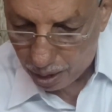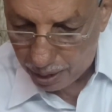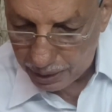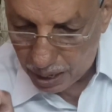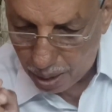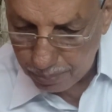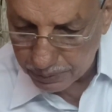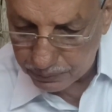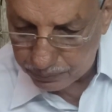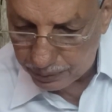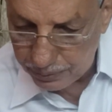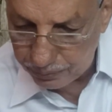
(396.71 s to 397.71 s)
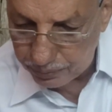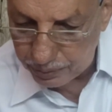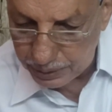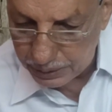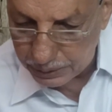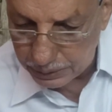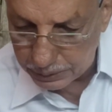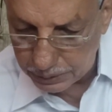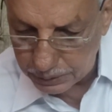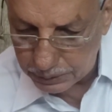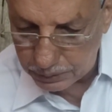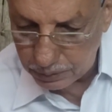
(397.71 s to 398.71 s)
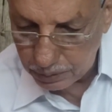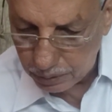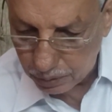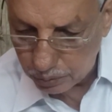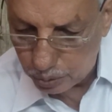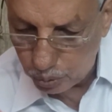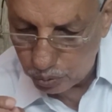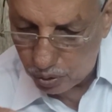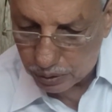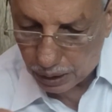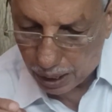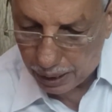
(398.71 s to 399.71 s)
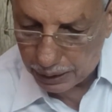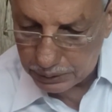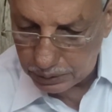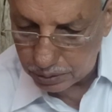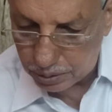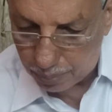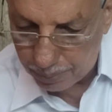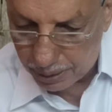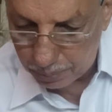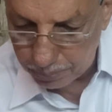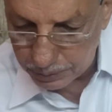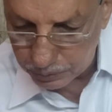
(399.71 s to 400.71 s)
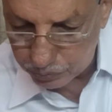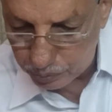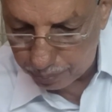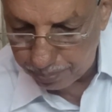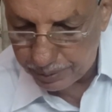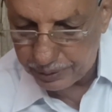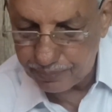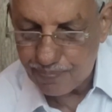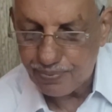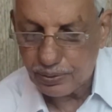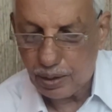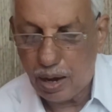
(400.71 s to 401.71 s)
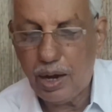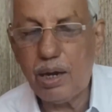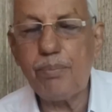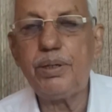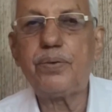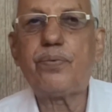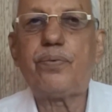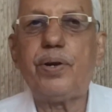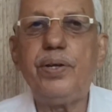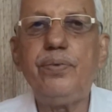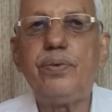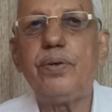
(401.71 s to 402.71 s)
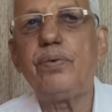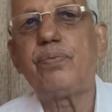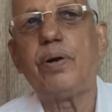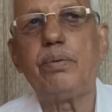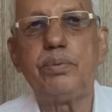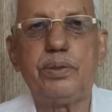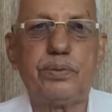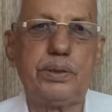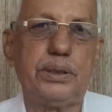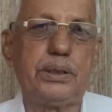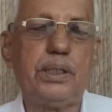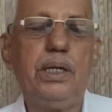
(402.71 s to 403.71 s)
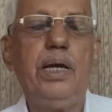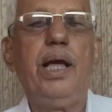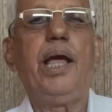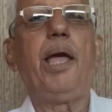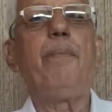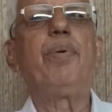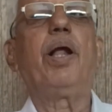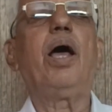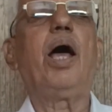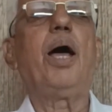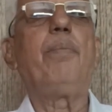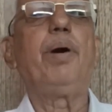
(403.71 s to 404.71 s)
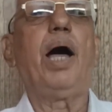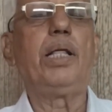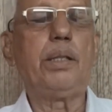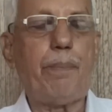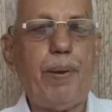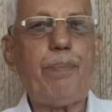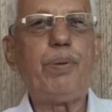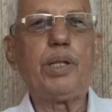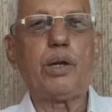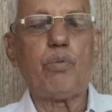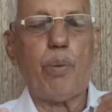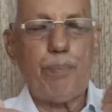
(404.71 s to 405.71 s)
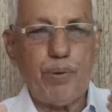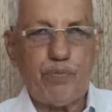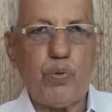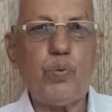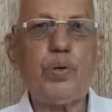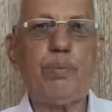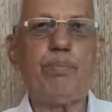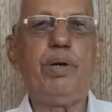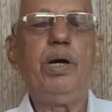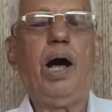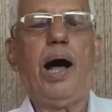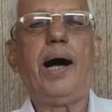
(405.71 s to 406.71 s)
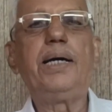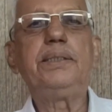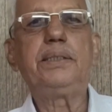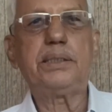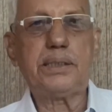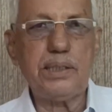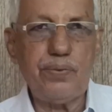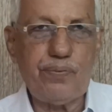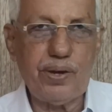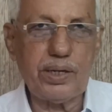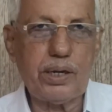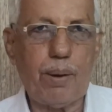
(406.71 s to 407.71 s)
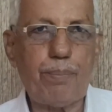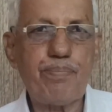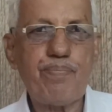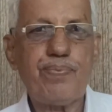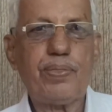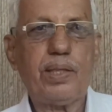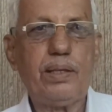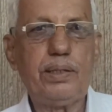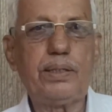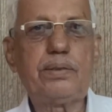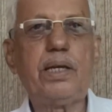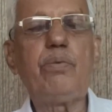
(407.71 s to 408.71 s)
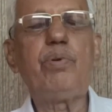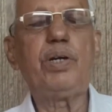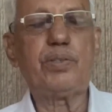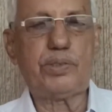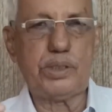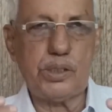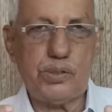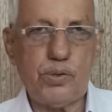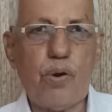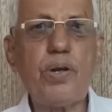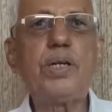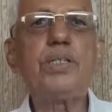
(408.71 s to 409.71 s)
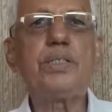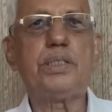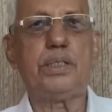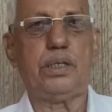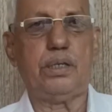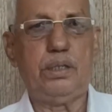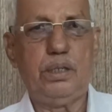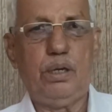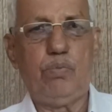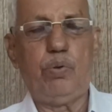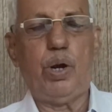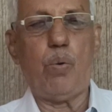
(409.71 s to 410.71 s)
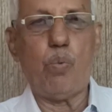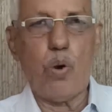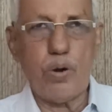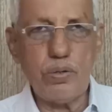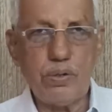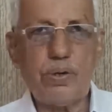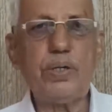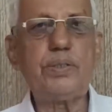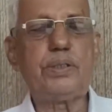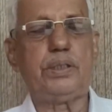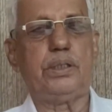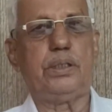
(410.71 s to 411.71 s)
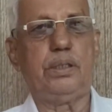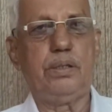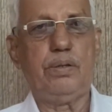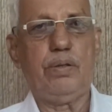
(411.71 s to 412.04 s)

I am a stranger in the earth. Do not hide your commandments from me. I am a stranger from this earth. Abraham and the people that were before him, Isaac and Jacob, they said, we are sojourners here. We are wanderers here.